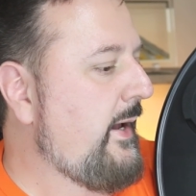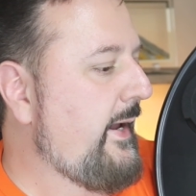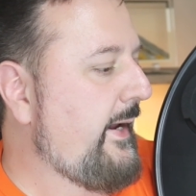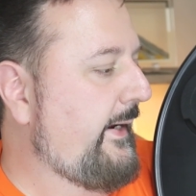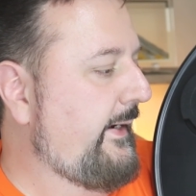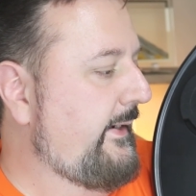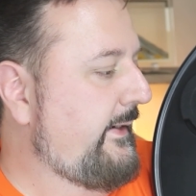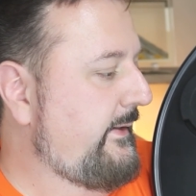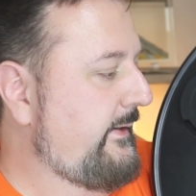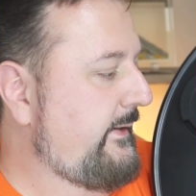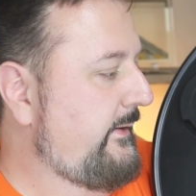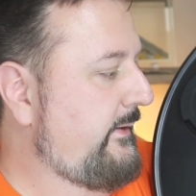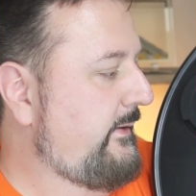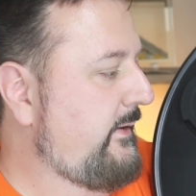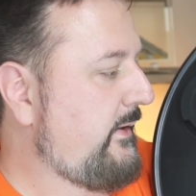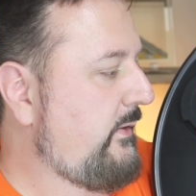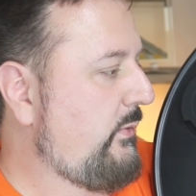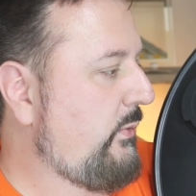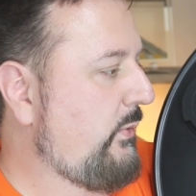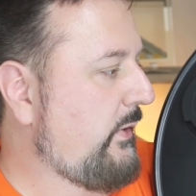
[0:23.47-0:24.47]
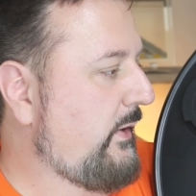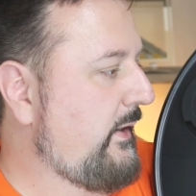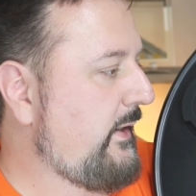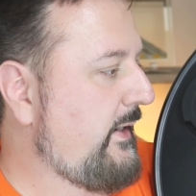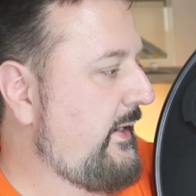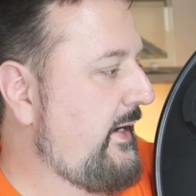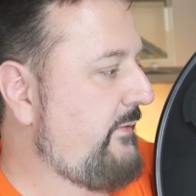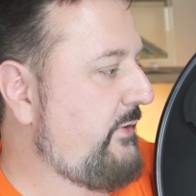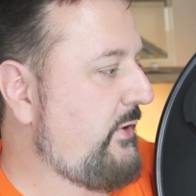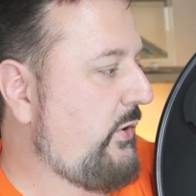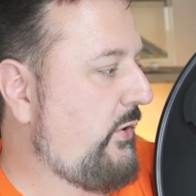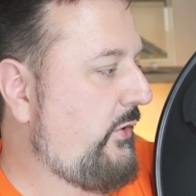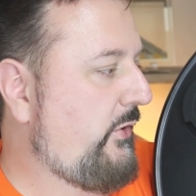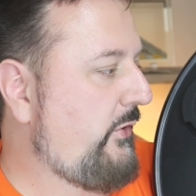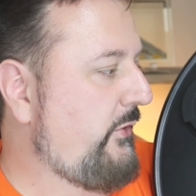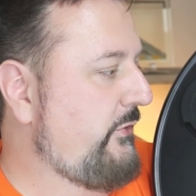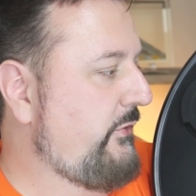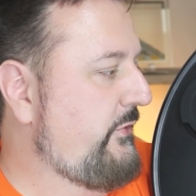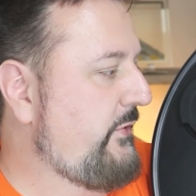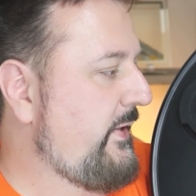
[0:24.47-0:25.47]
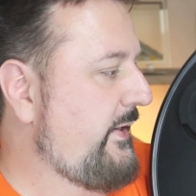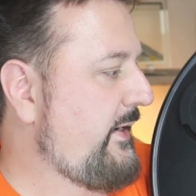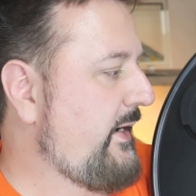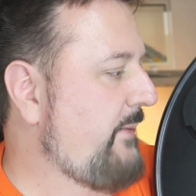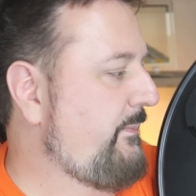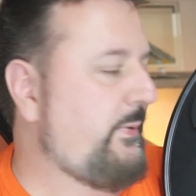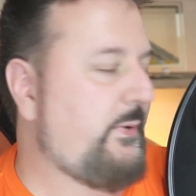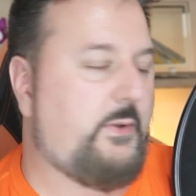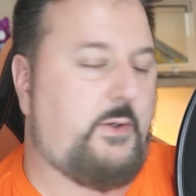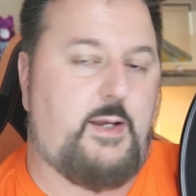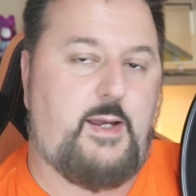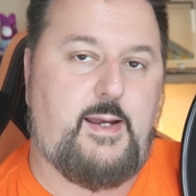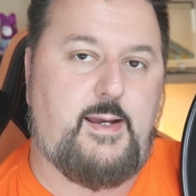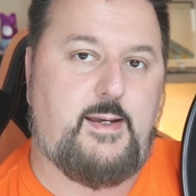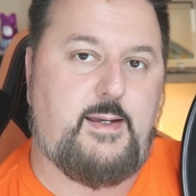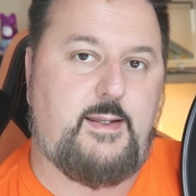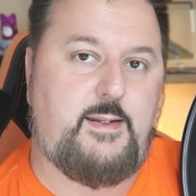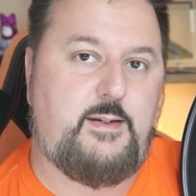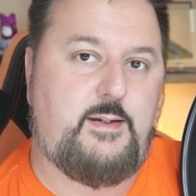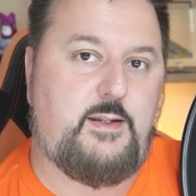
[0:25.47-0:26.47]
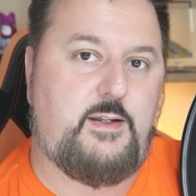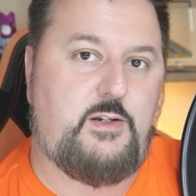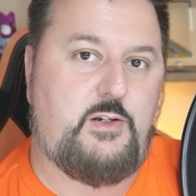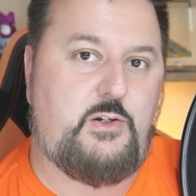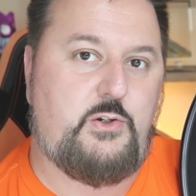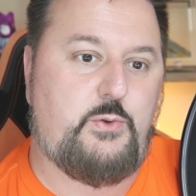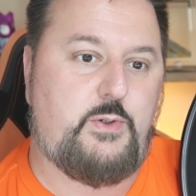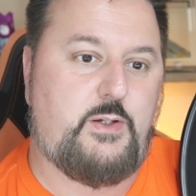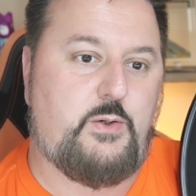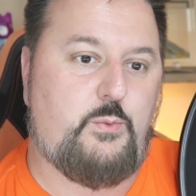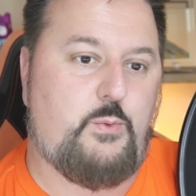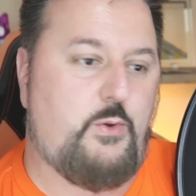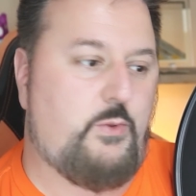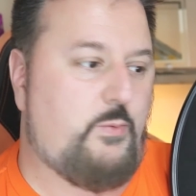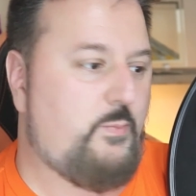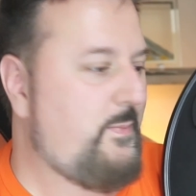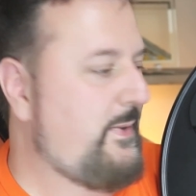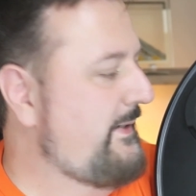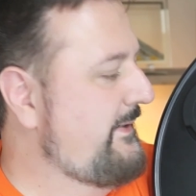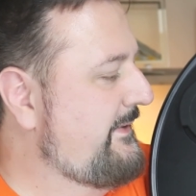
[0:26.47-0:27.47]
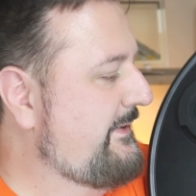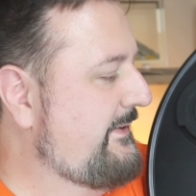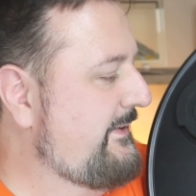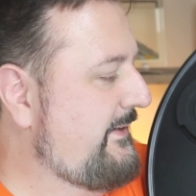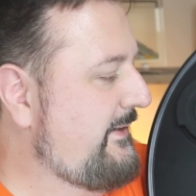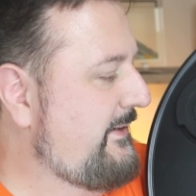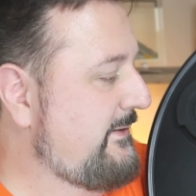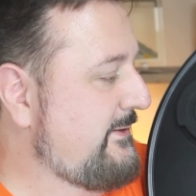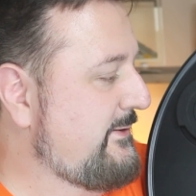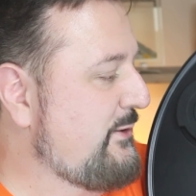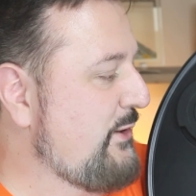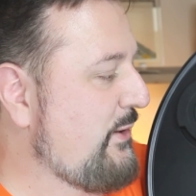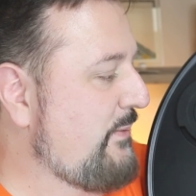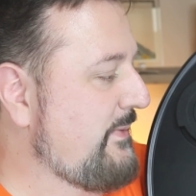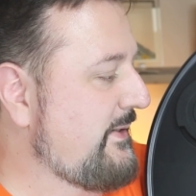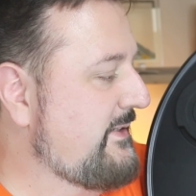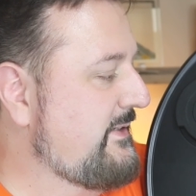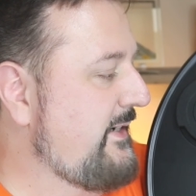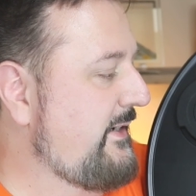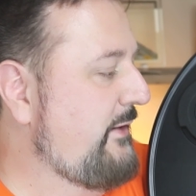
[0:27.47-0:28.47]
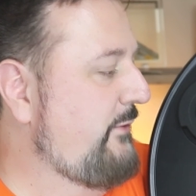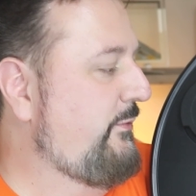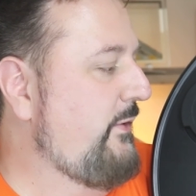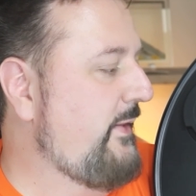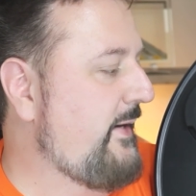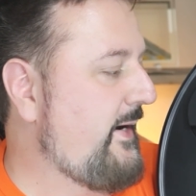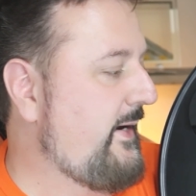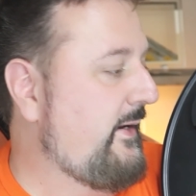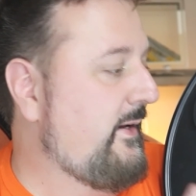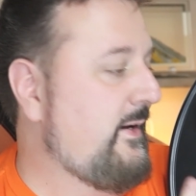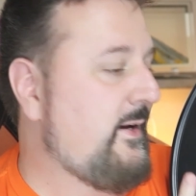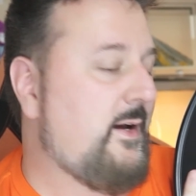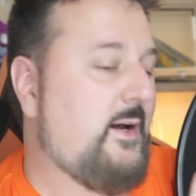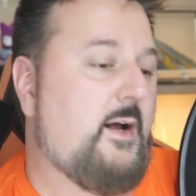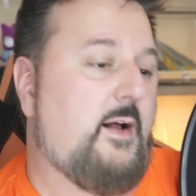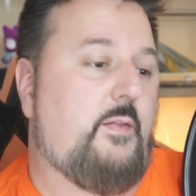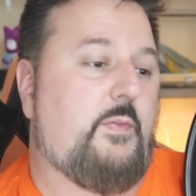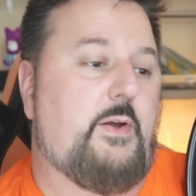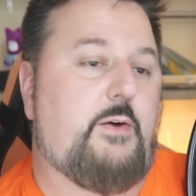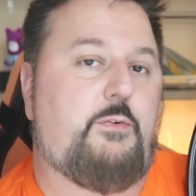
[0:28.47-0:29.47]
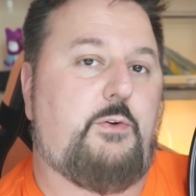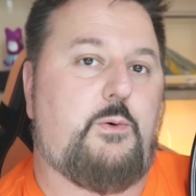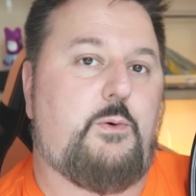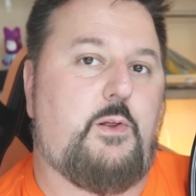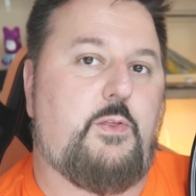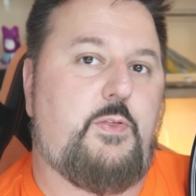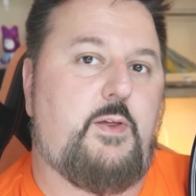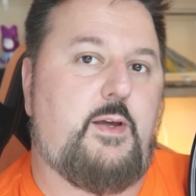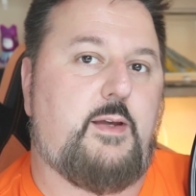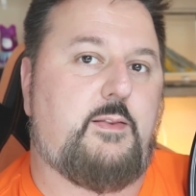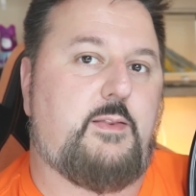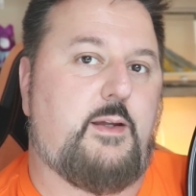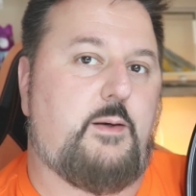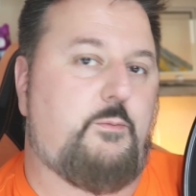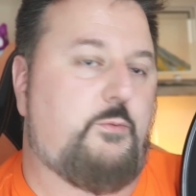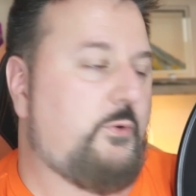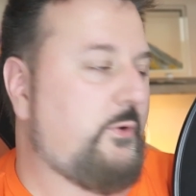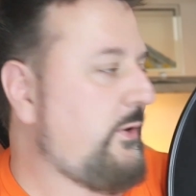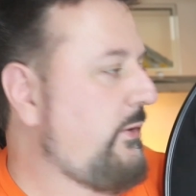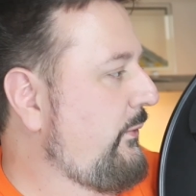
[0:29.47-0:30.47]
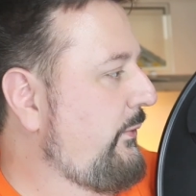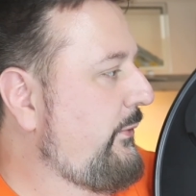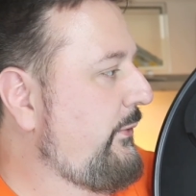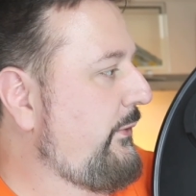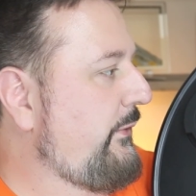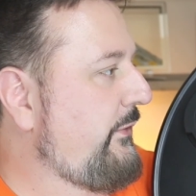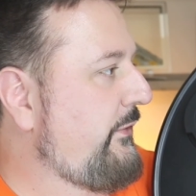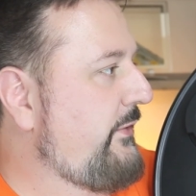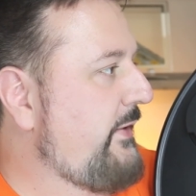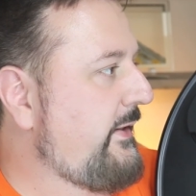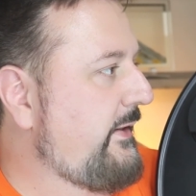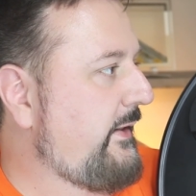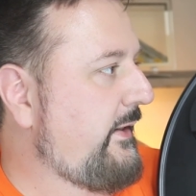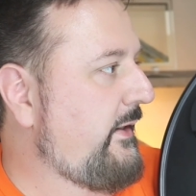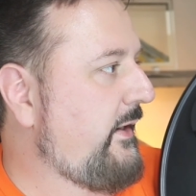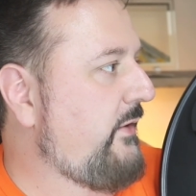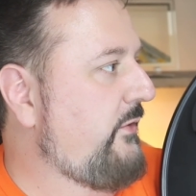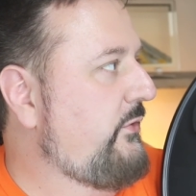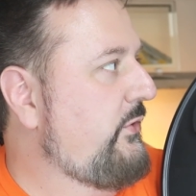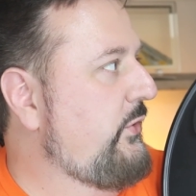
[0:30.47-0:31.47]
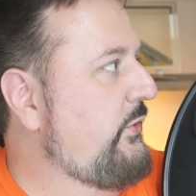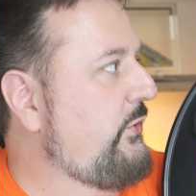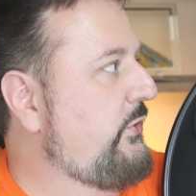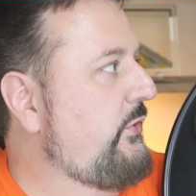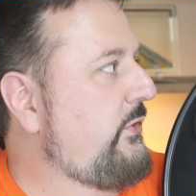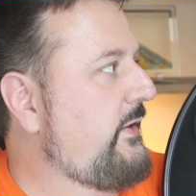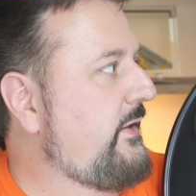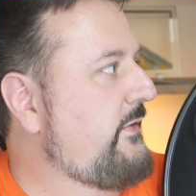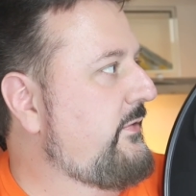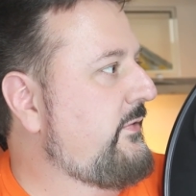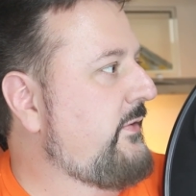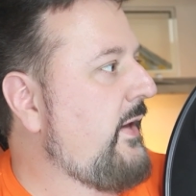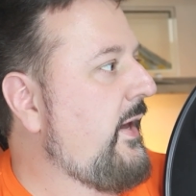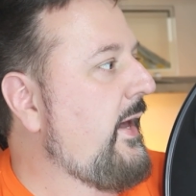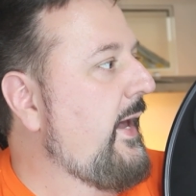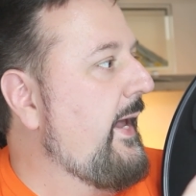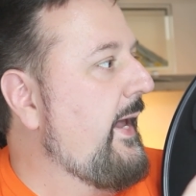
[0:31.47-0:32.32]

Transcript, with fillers: And we're going to have it all set up and doing it with my son. So I'm excited for that. Definitely want to thank them for going through and sending it to do this.